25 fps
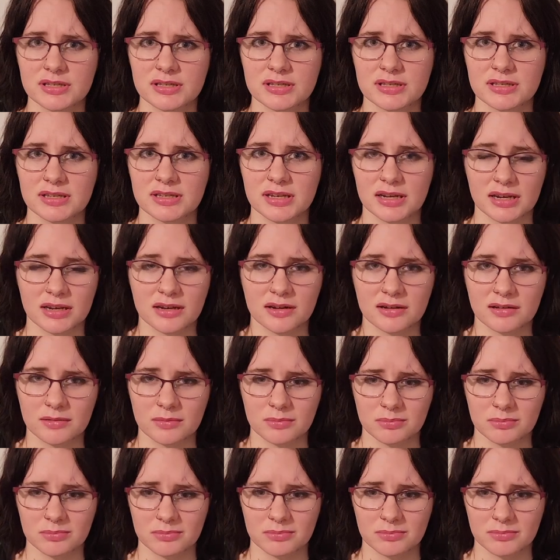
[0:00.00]
didn't
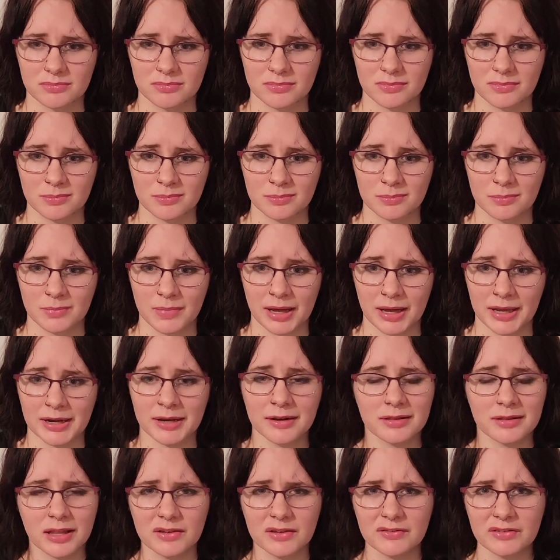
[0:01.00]

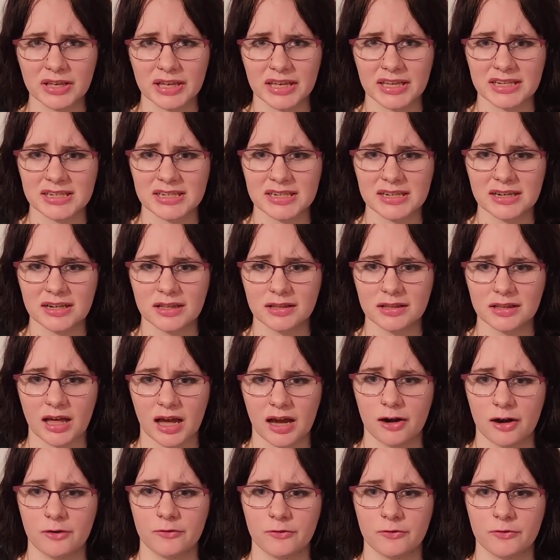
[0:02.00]
love it. It didn't
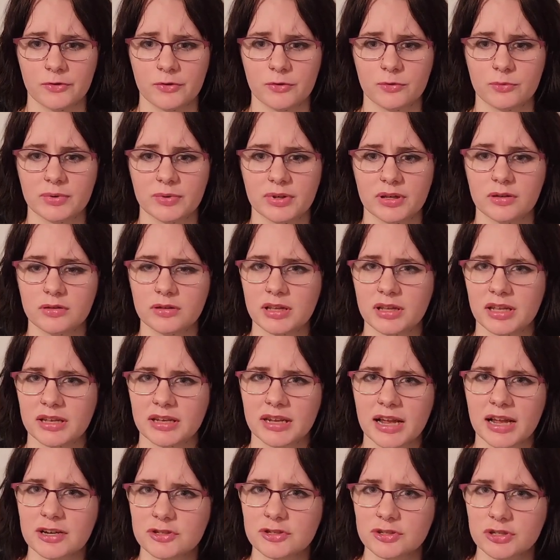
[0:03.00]
allow for real
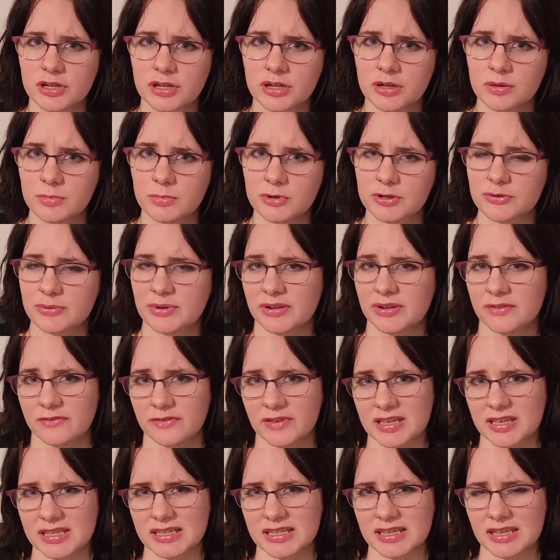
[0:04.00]
connection between
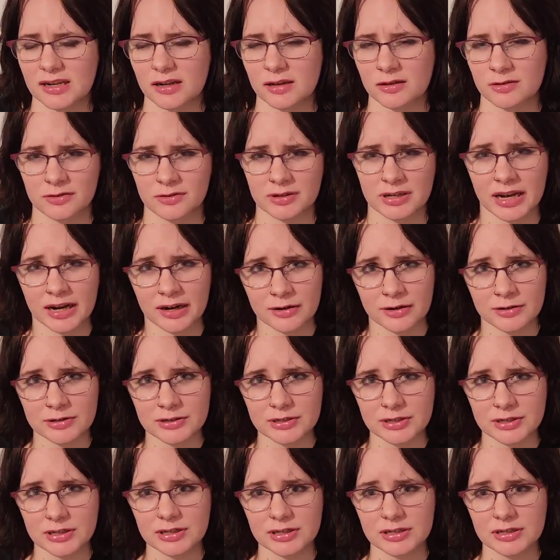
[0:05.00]
Viz and other
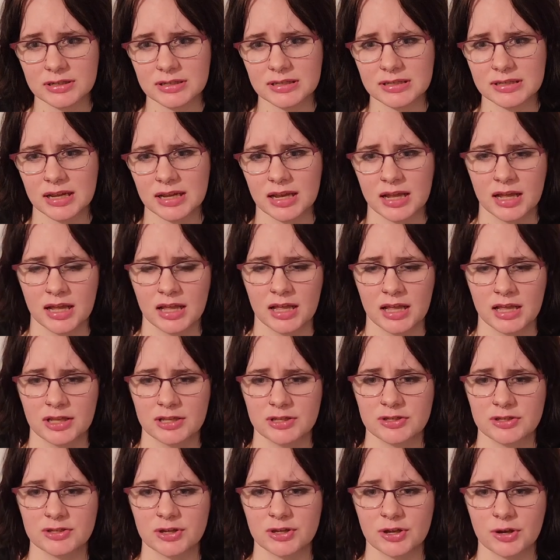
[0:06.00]
characters.
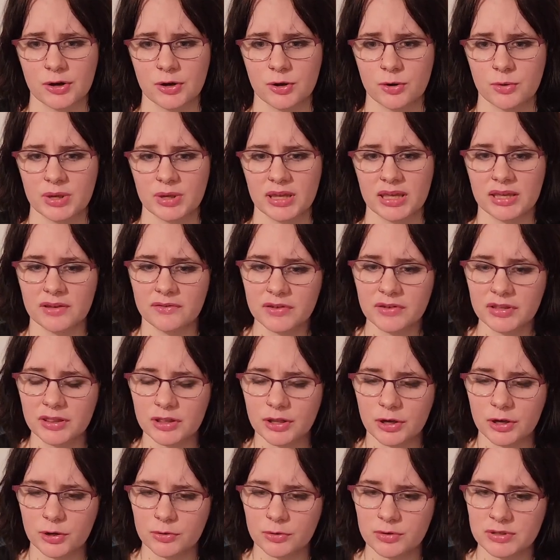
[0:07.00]
So even
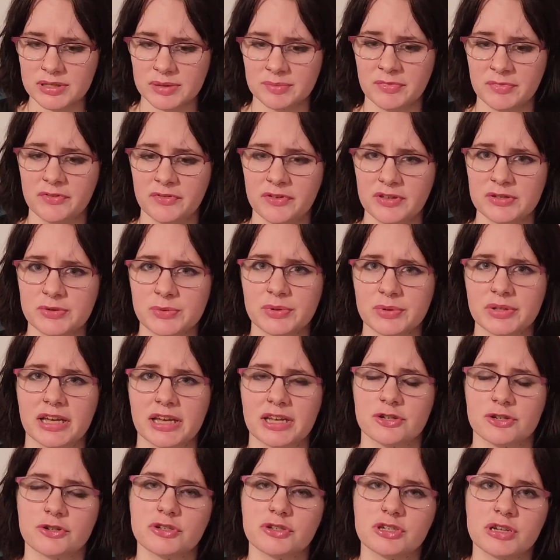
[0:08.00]
though some of his
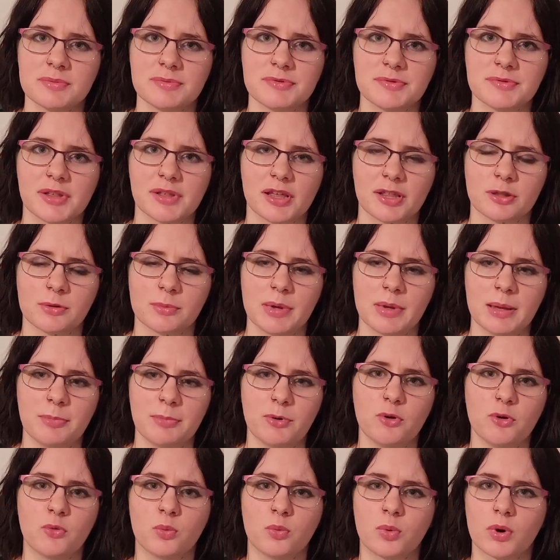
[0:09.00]
relationships with other
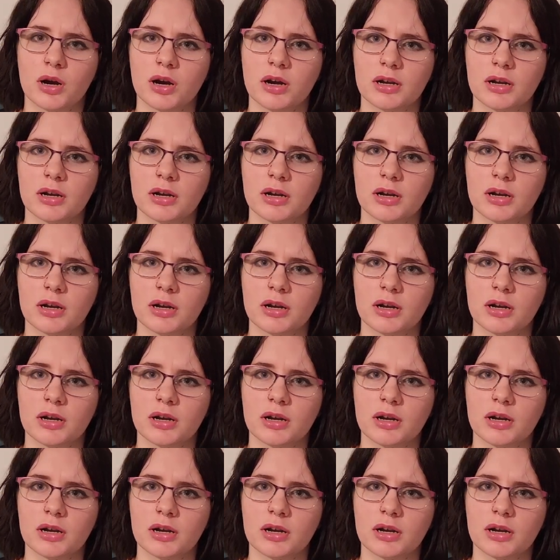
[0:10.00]
people were